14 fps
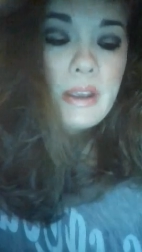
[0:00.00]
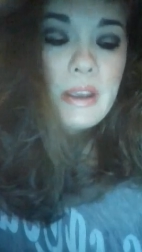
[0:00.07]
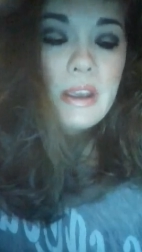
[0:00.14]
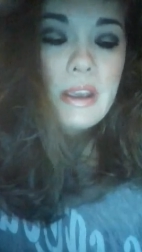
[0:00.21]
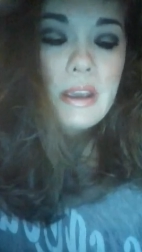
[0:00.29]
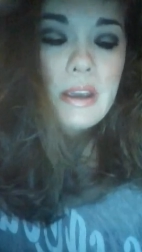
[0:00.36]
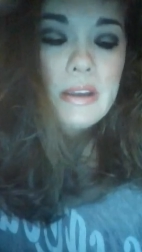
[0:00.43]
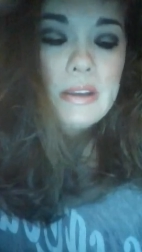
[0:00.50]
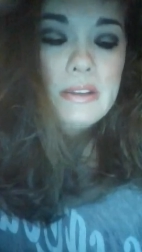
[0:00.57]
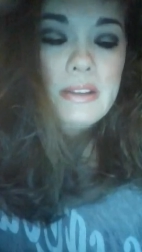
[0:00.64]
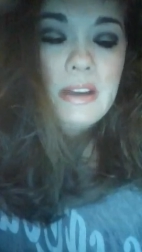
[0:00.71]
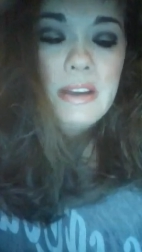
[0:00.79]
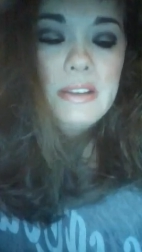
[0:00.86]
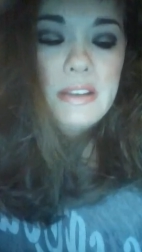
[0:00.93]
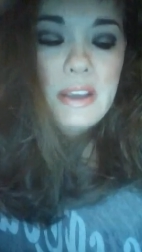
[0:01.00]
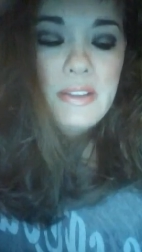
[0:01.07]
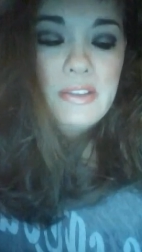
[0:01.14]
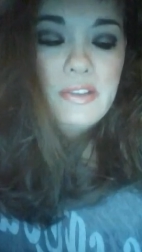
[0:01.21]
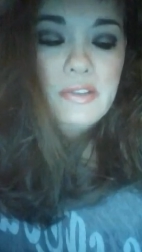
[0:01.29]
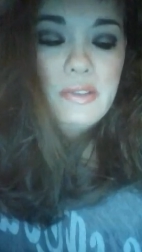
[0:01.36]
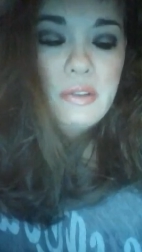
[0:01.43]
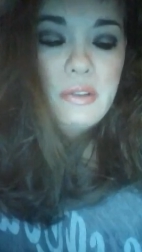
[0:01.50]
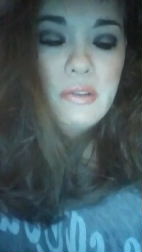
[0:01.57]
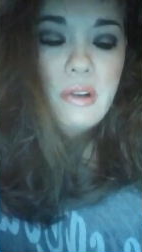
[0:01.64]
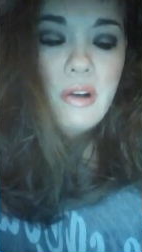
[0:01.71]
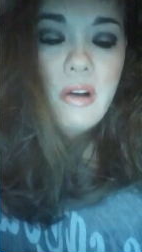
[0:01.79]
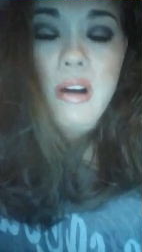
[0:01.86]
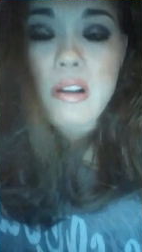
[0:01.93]
And Death and
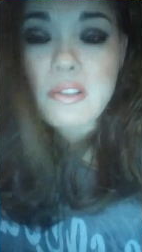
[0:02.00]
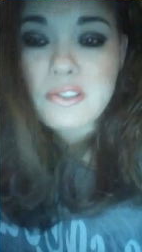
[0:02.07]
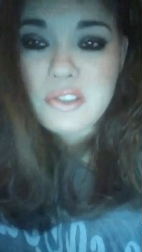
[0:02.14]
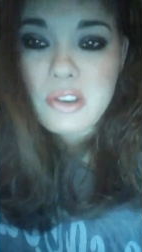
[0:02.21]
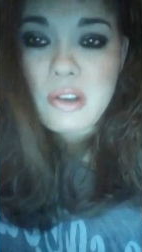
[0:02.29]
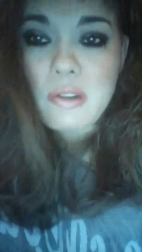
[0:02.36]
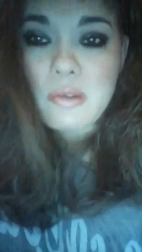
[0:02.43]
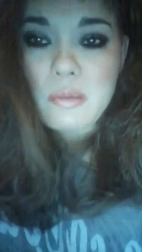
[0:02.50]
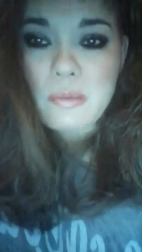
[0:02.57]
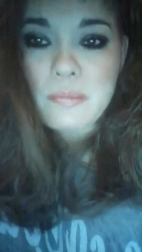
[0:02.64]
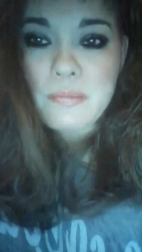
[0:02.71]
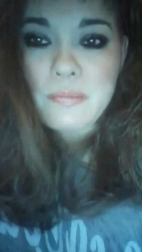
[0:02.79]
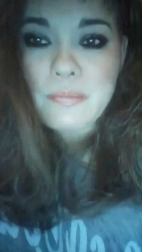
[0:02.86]
Soul also